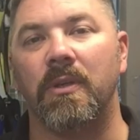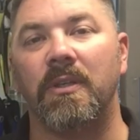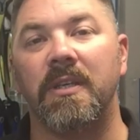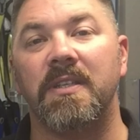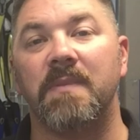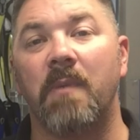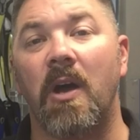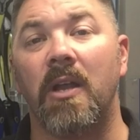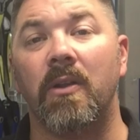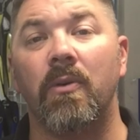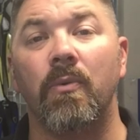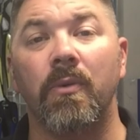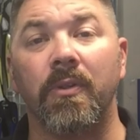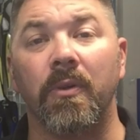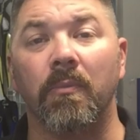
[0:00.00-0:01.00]
you really spot
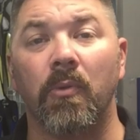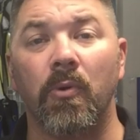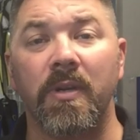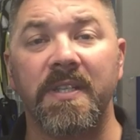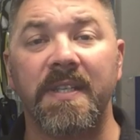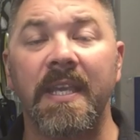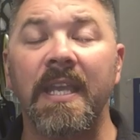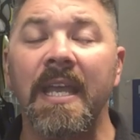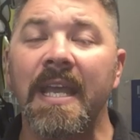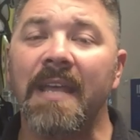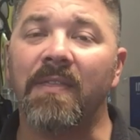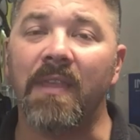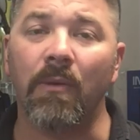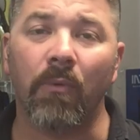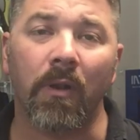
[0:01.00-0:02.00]
on with your buoyancy.
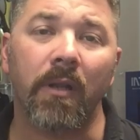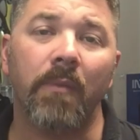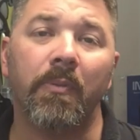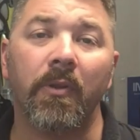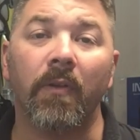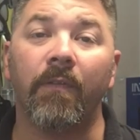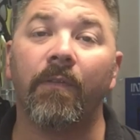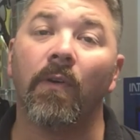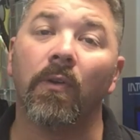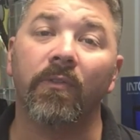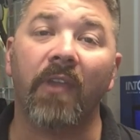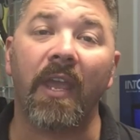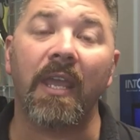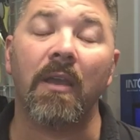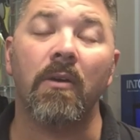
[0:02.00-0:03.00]
Then we're going to put a full
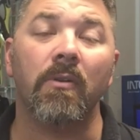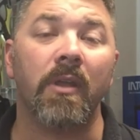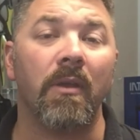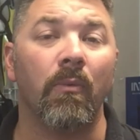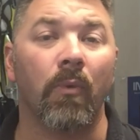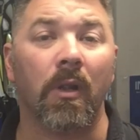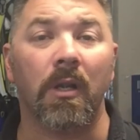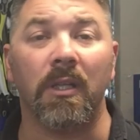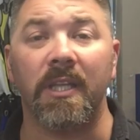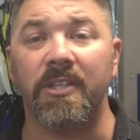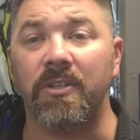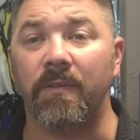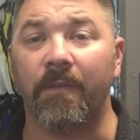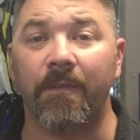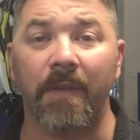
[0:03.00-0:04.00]
tank on it, and we're going to
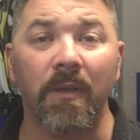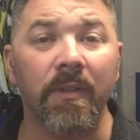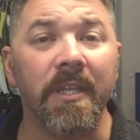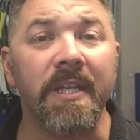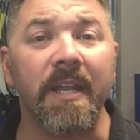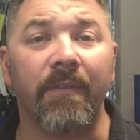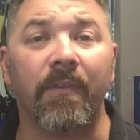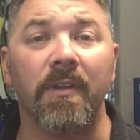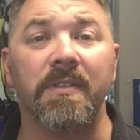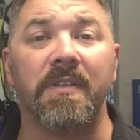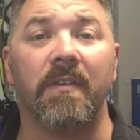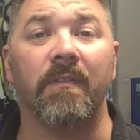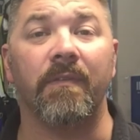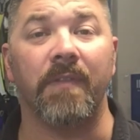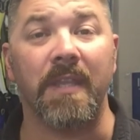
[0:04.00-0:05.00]
let you feel the
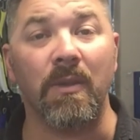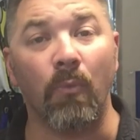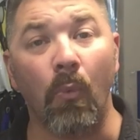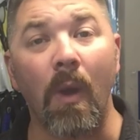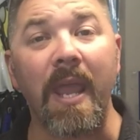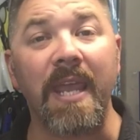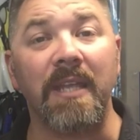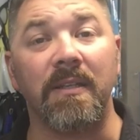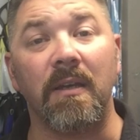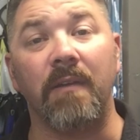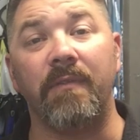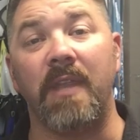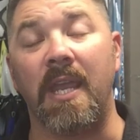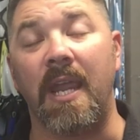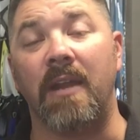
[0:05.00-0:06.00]
difference of the weight
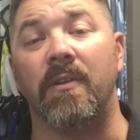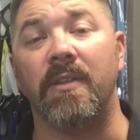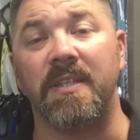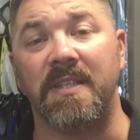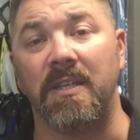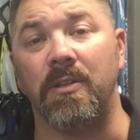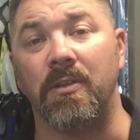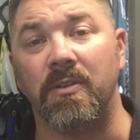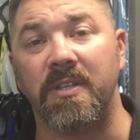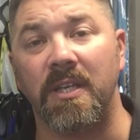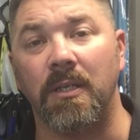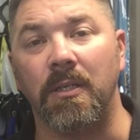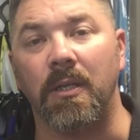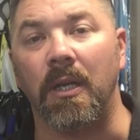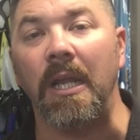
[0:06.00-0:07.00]
of the air that's in your
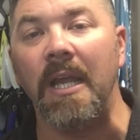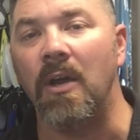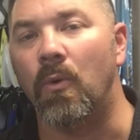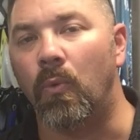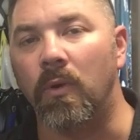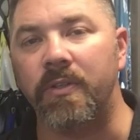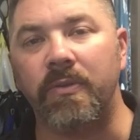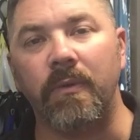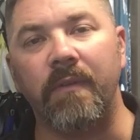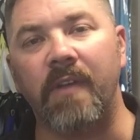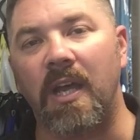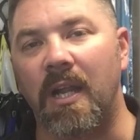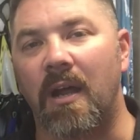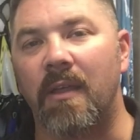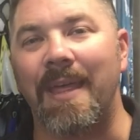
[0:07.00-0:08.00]
cylinder. Once we've
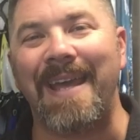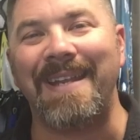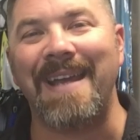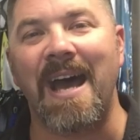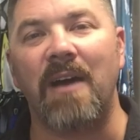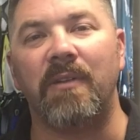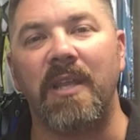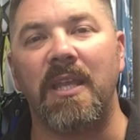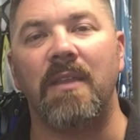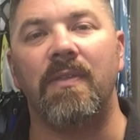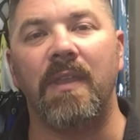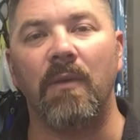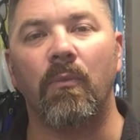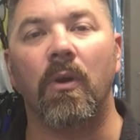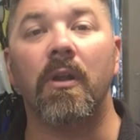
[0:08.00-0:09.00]
got all that dialed
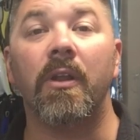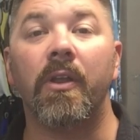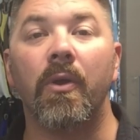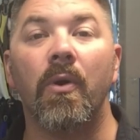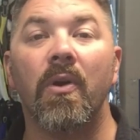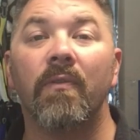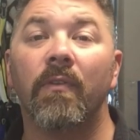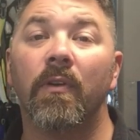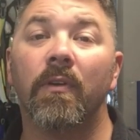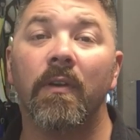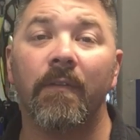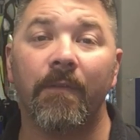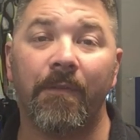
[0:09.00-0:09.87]
in, then we're going to go over